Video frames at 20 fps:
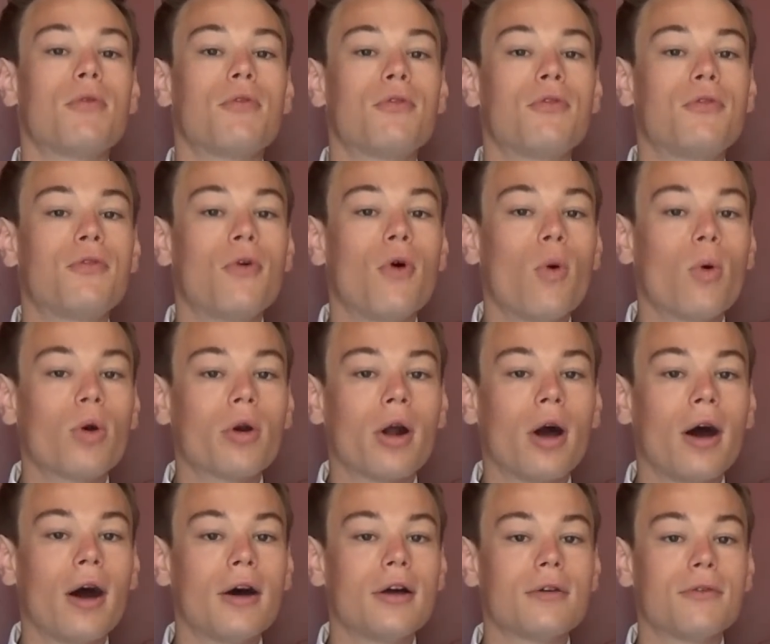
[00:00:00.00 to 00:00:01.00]

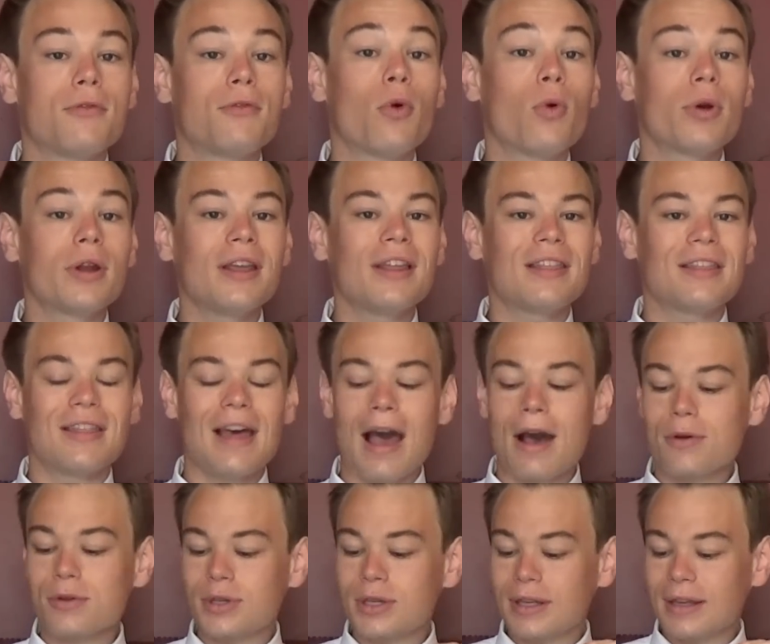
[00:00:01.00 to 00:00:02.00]

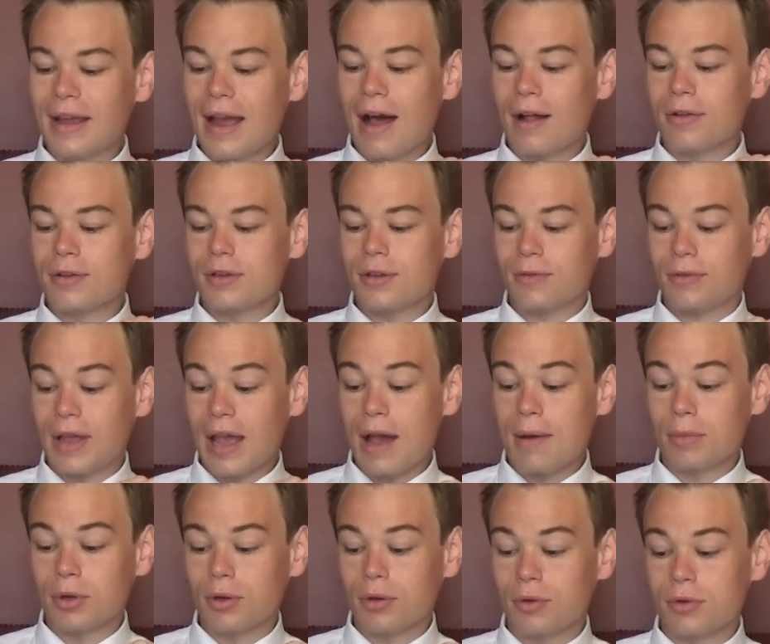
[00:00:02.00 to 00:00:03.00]
40,000 gallons of
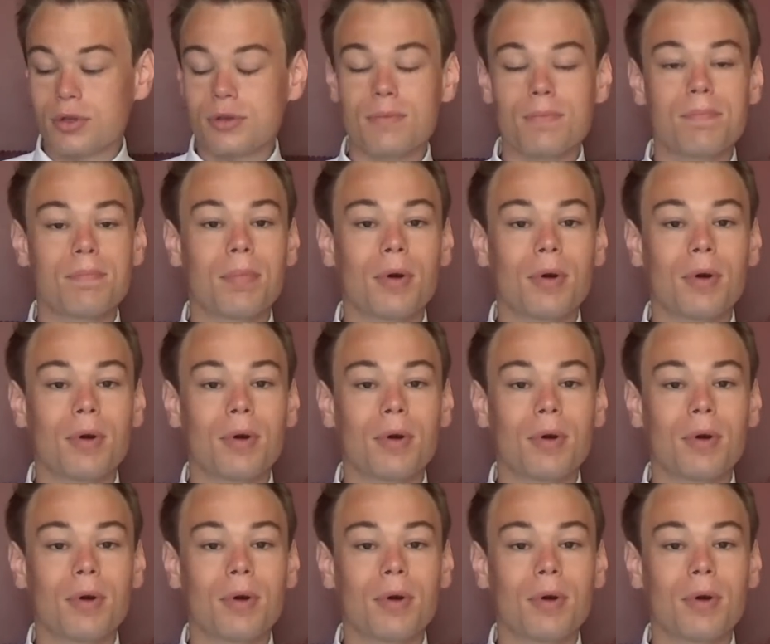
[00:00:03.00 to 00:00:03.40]
chemicals